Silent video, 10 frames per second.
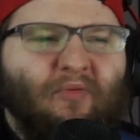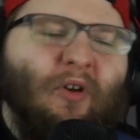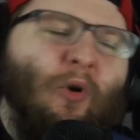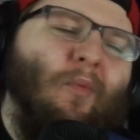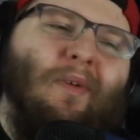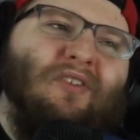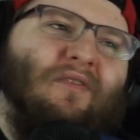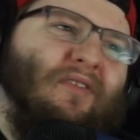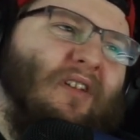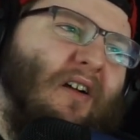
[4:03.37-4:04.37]
with a whole bunch of
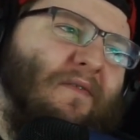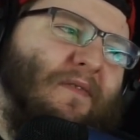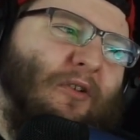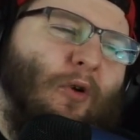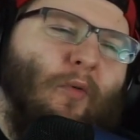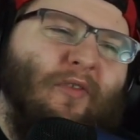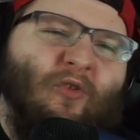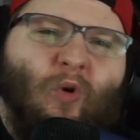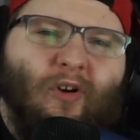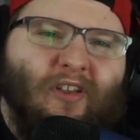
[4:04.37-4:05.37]
stuff, and they're always
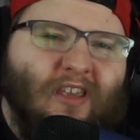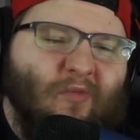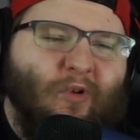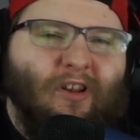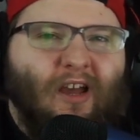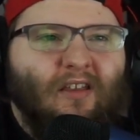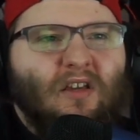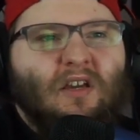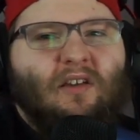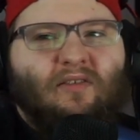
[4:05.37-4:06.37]
quirky and whatnot.
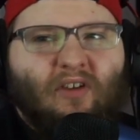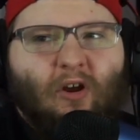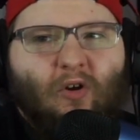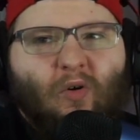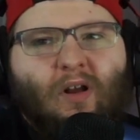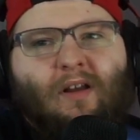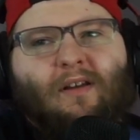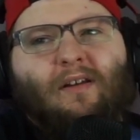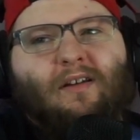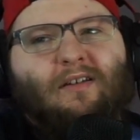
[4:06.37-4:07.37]
So
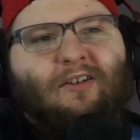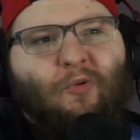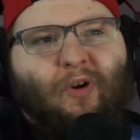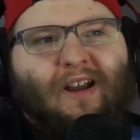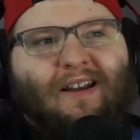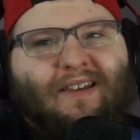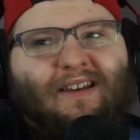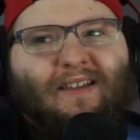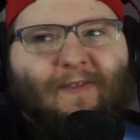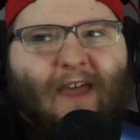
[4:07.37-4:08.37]
you know, we're kind of
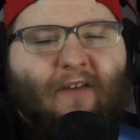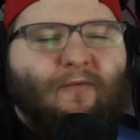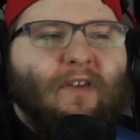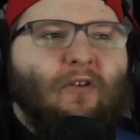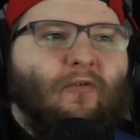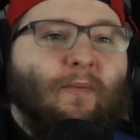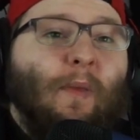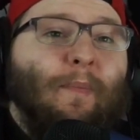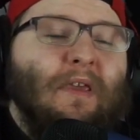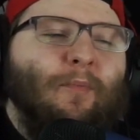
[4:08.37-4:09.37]
getting that feel from the
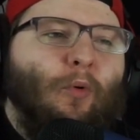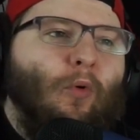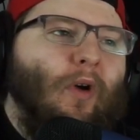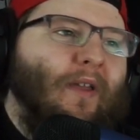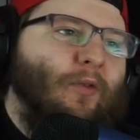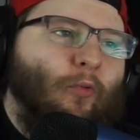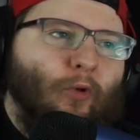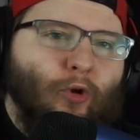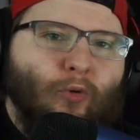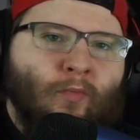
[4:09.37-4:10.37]
people and the
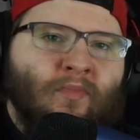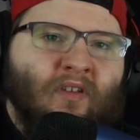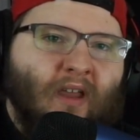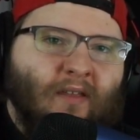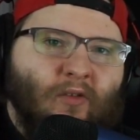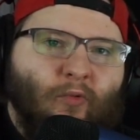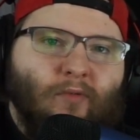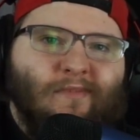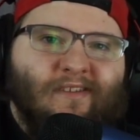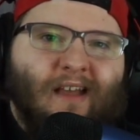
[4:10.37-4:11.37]
rooms and the room
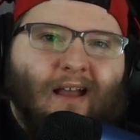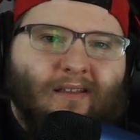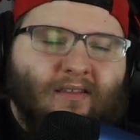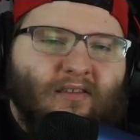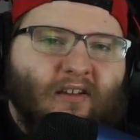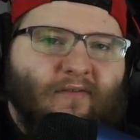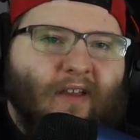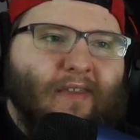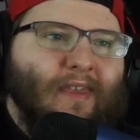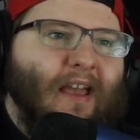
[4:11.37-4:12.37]
designs and stuff
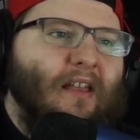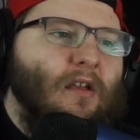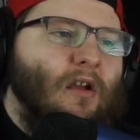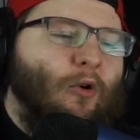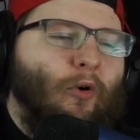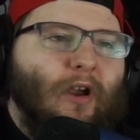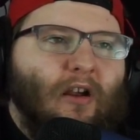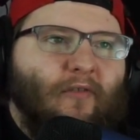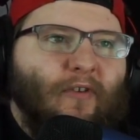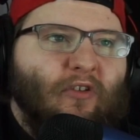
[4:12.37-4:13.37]
like that.
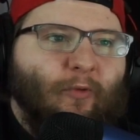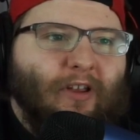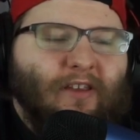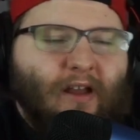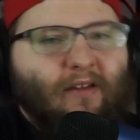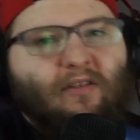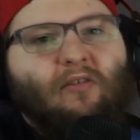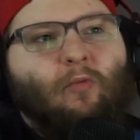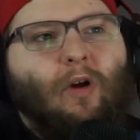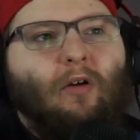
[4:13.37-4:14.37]
Choreography is really nice
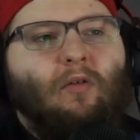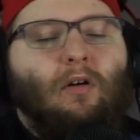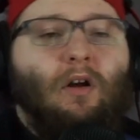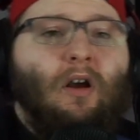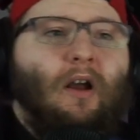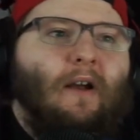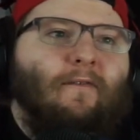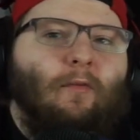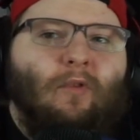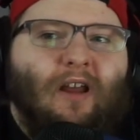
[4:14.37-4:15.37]
as well, uh,
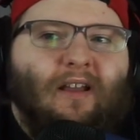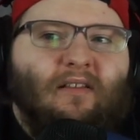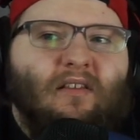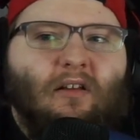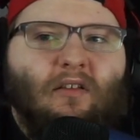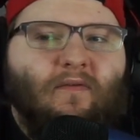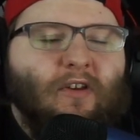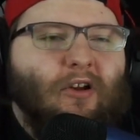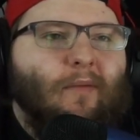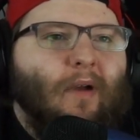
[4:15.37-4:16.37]
from what I can see on this
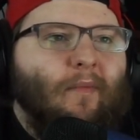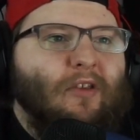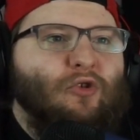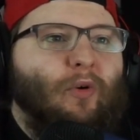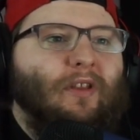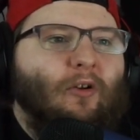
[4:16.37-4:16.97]
video. I'm, I'm enjoying the